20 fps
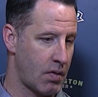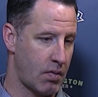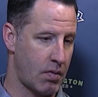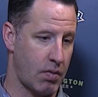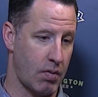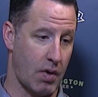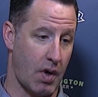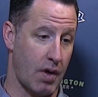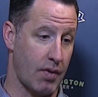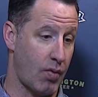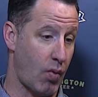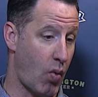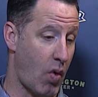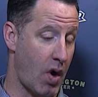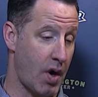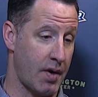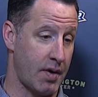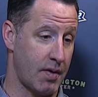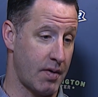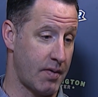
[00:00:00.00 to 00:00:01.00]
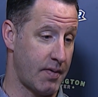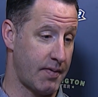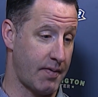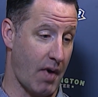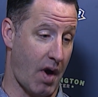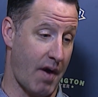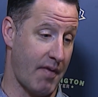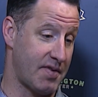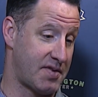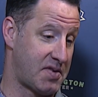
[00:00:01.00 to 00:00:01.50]
Well, the one
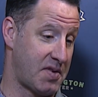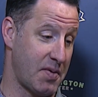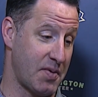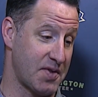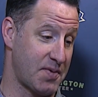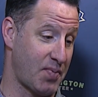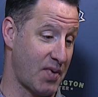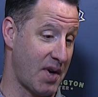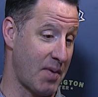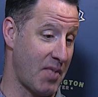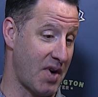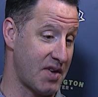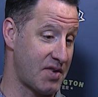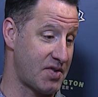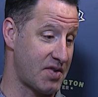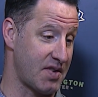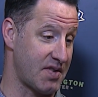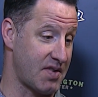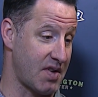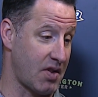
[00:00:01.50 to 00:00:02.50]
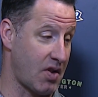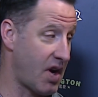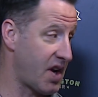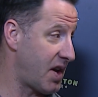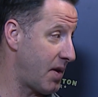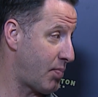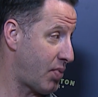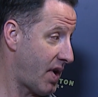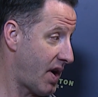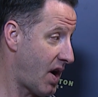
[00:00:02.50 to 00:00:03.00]
obviously was pretty much just a
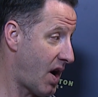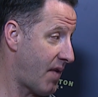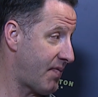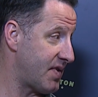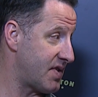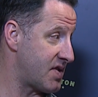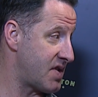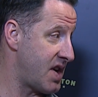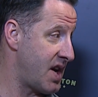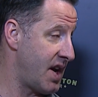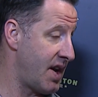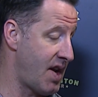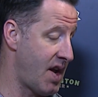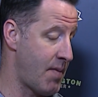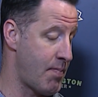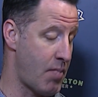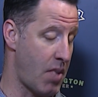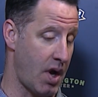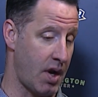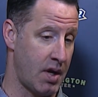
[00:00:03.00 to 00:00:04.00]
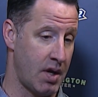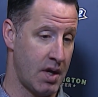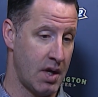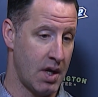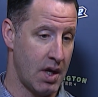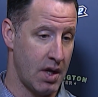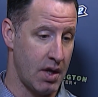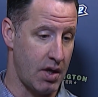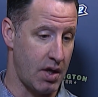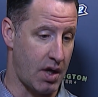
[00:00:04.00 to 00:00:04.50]
lucky play off his knee and in, but
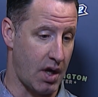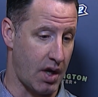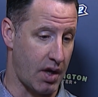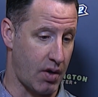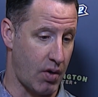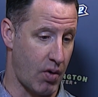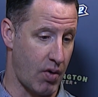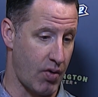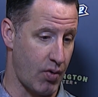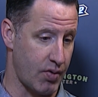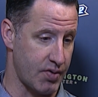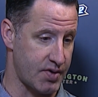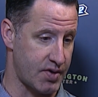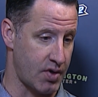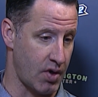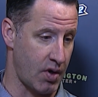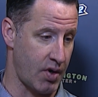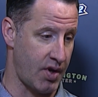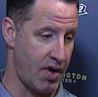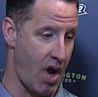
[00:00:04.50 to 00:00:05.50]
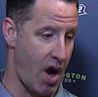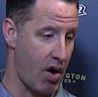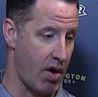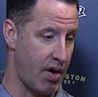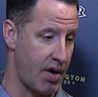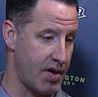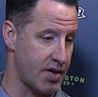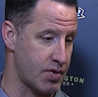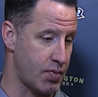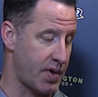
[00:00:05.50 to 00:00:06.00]
you got to go to those dirty
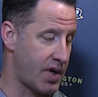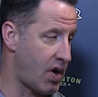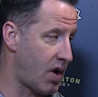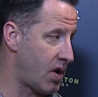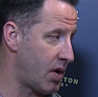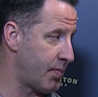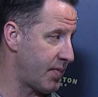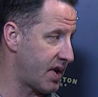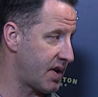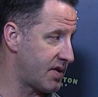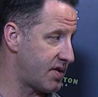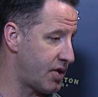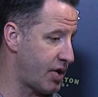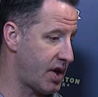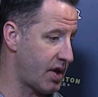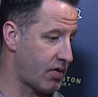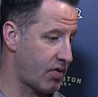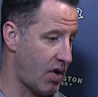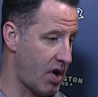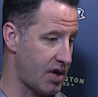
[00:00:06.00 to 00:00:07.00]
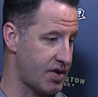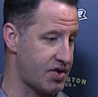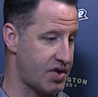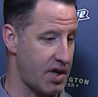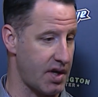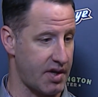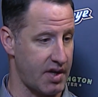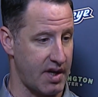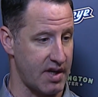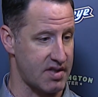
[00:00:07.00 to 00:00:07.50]
areas, we call them, because you get cross
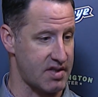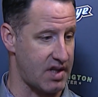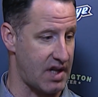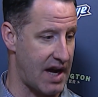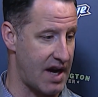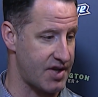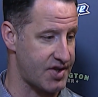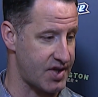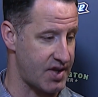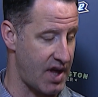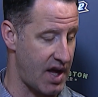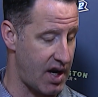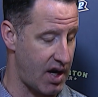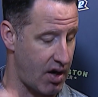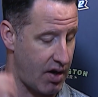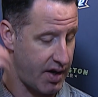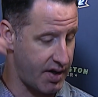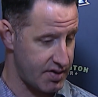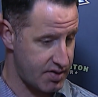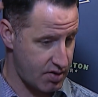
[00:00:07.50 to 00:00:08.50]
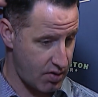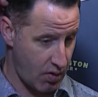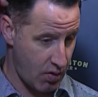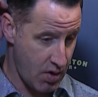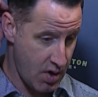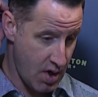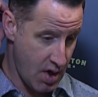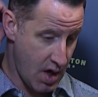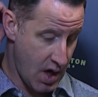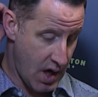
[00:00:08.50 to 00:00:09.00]
checked, you get slashed in that area. So,
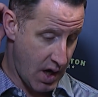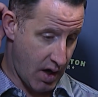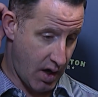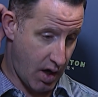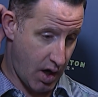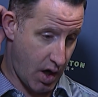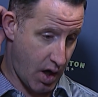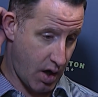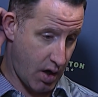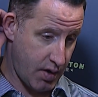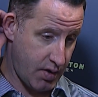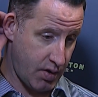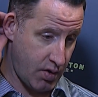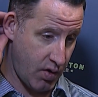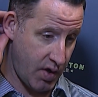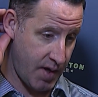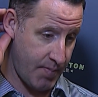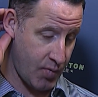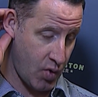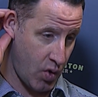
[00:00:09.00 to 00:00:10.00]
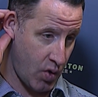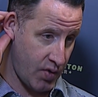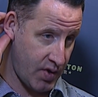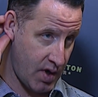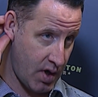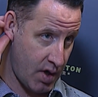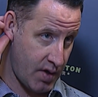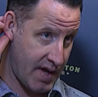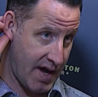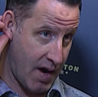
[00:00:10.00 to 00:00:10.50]
uh, you know, him going
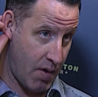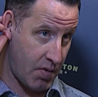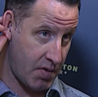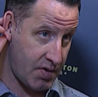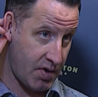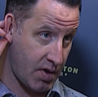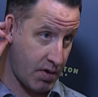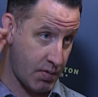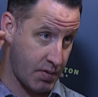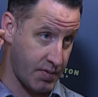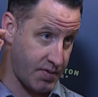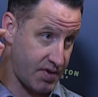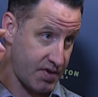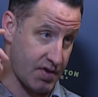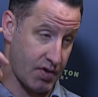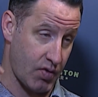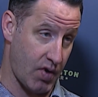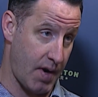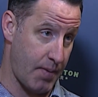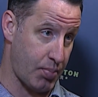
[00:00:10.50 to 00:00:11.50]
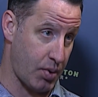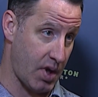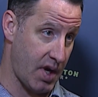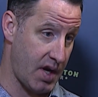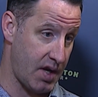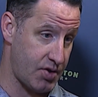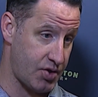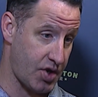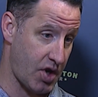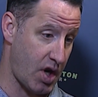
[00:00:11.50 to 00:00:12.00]
there on that one. The other one was just a great
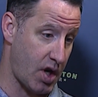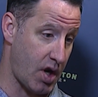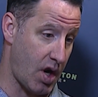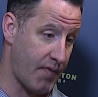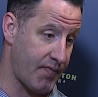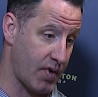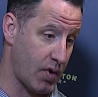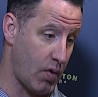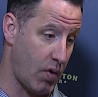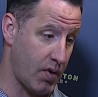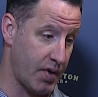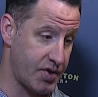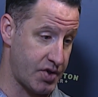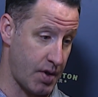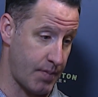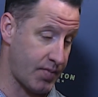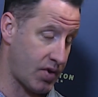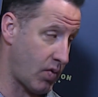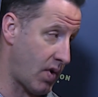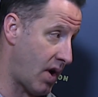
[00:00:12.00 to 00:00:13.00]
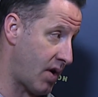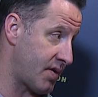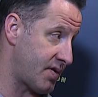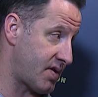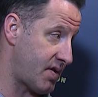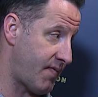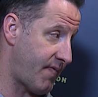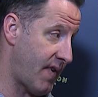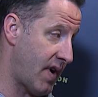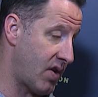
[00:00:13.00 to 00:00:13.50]
play. He shot it off the goalie, jumped around his
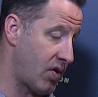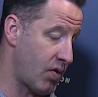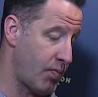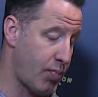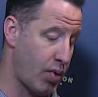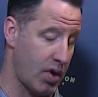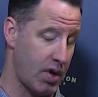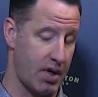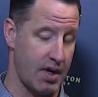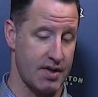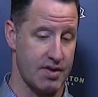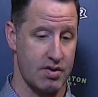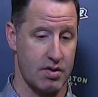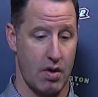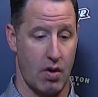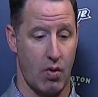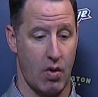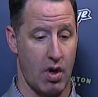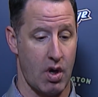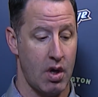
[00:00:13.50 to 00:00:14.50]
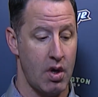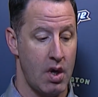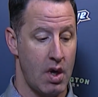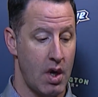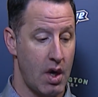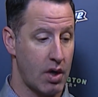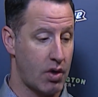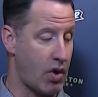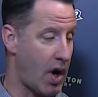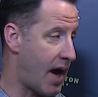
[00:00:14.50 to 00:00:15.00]
defender, and put it in. So, uh,
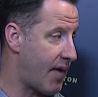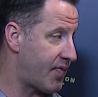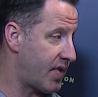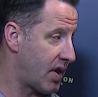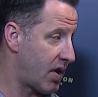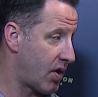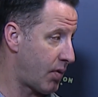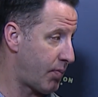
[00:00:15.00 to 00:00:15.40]
crafty little